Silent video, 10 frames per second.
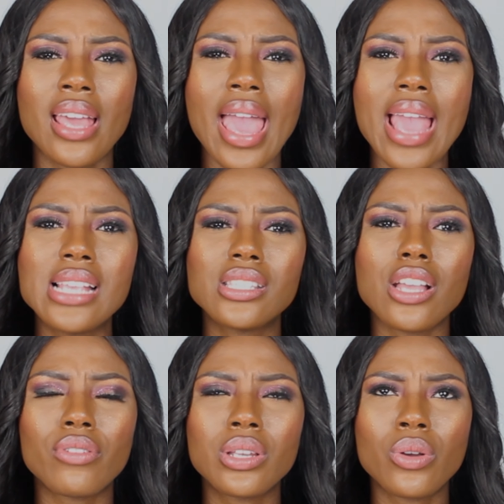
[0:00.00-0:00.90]
ends
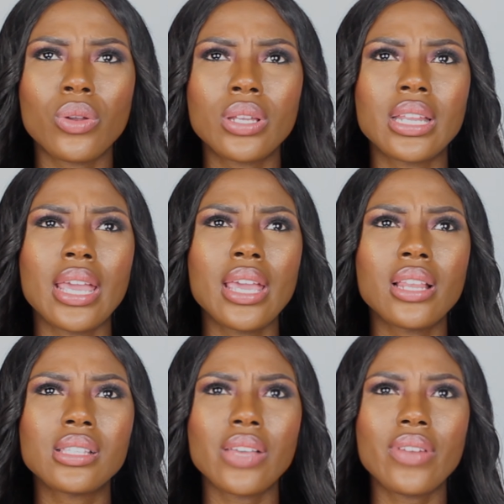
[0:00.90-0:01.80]
not really holding up to the heat
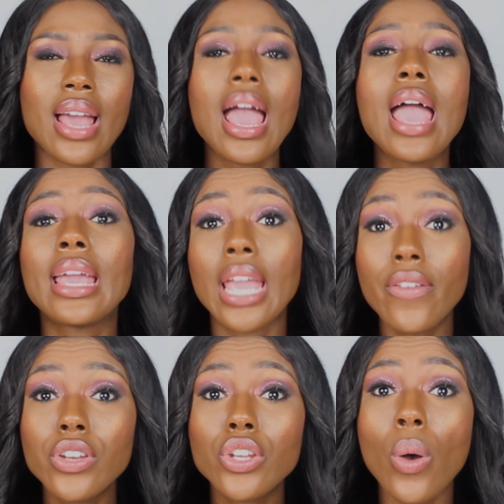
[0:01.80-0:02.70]
and stuff like that.
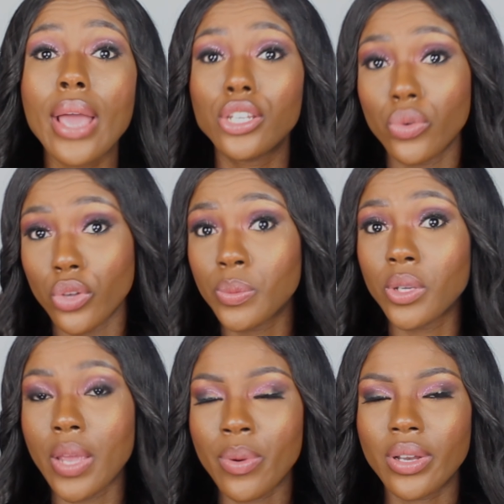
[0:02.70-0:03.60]
Even though I do
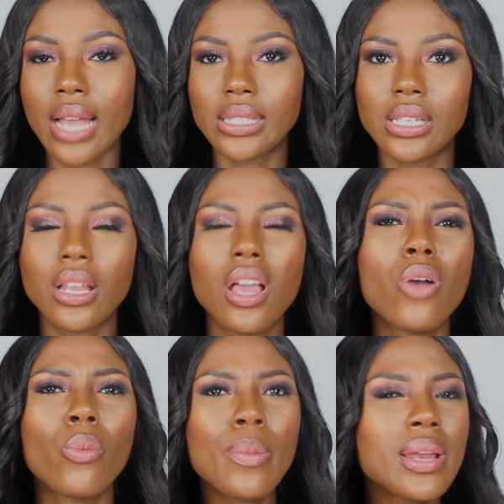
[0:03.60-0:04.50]
use heat protectant,
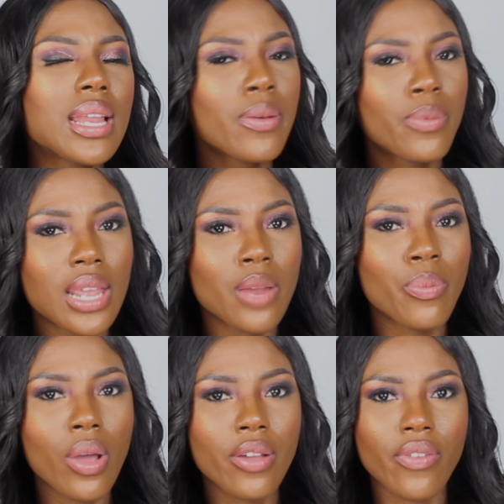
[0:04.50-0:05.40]
would have been
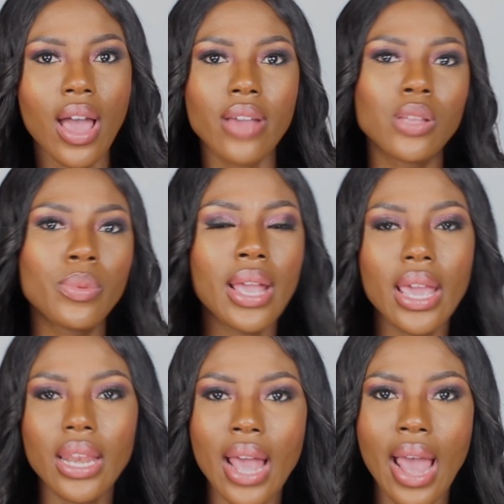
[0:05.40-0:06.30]
another 0.5. So it would be
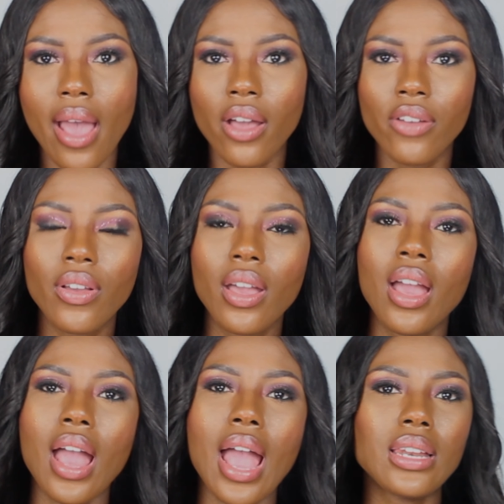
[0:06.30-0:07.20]
8.5.
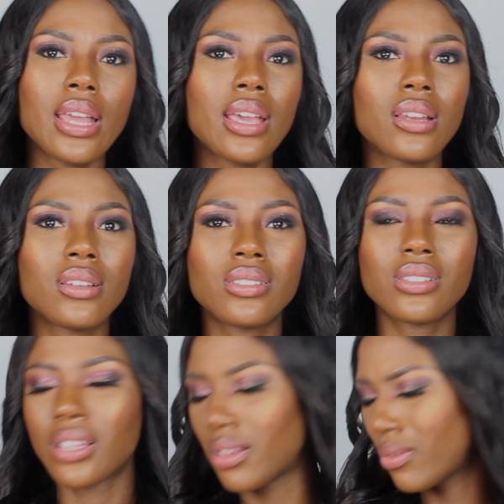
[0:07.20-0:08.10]
And
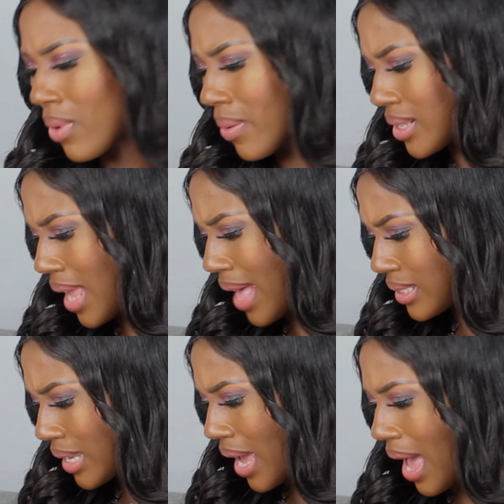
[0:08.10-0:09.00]
then what was the
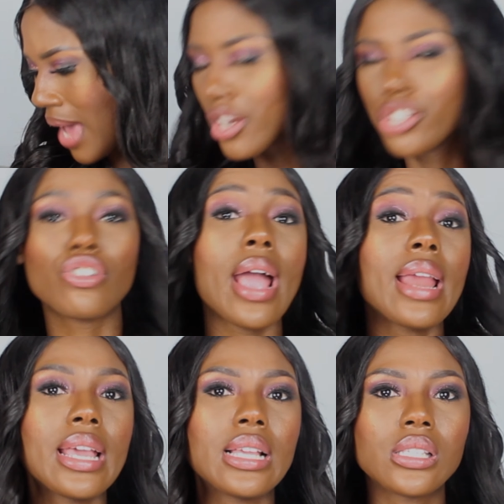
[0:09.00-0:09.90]
last thing I had? The
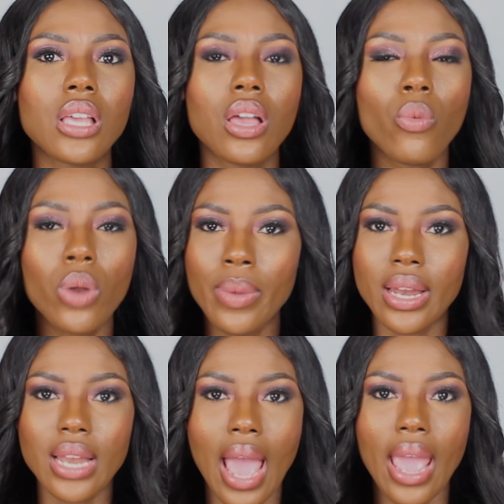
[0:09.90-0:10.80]
dryness would have
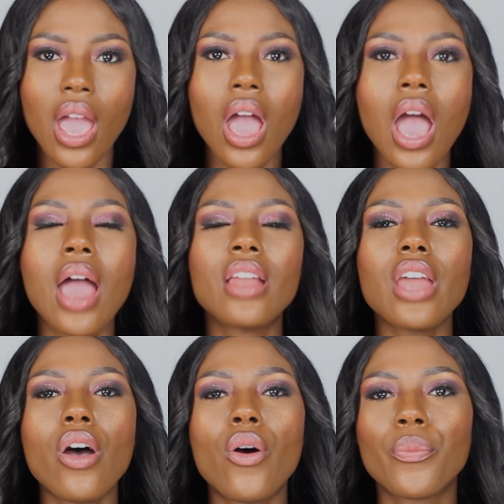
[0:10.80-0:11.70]
been a 9.
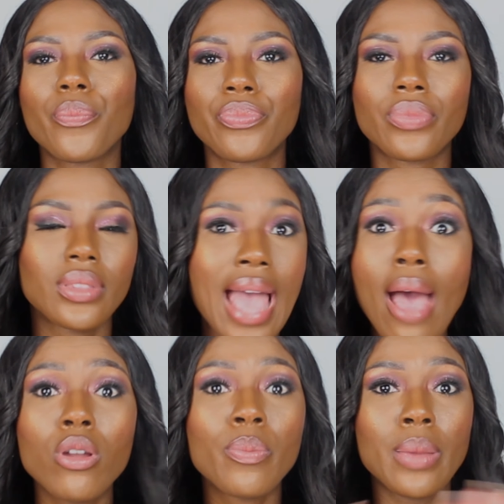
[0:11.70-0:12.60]
Now
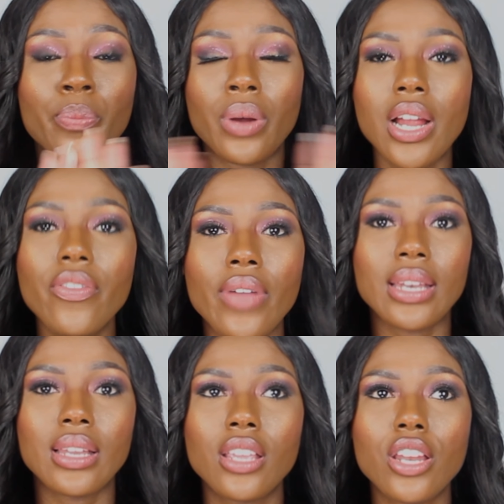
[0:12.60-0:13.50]
that would be
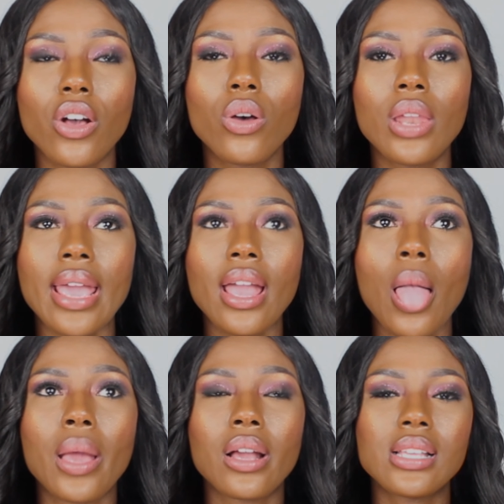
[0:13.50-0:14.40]
perfect, you know, like,
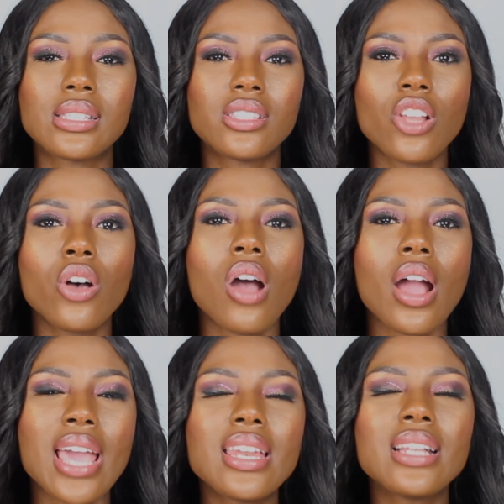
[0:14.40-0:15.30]
cause no,
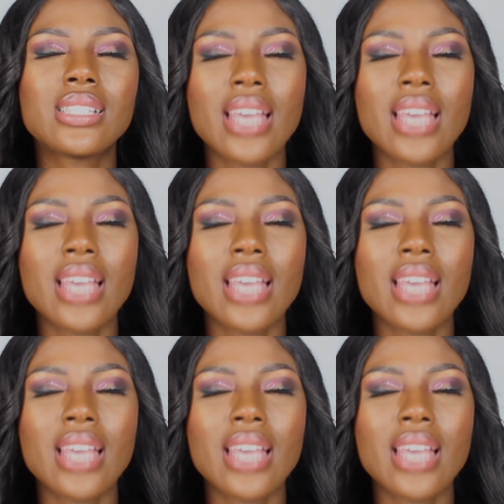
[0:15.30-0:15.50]
getting a